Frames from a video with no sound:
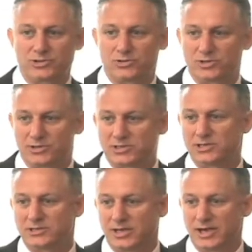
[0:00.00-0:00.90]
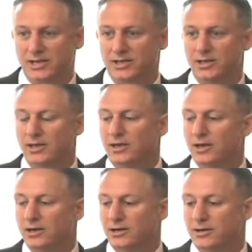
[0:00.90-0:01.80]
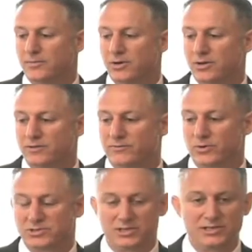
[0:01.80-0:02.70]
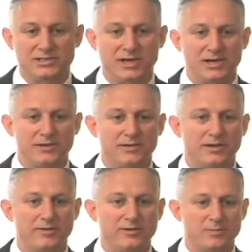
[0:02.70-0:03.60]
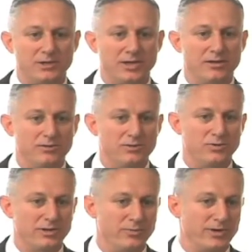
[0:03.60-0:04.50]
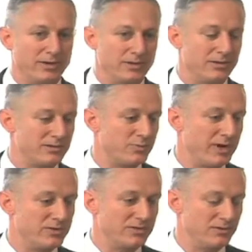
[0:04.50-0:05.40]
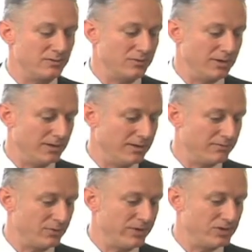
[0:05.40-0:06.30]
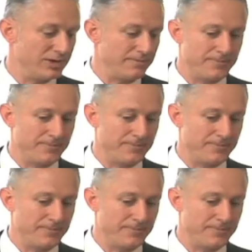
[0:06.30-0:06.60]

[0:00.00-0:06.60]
on the city side, on Forest City side, have come together to really bring this project to fruition.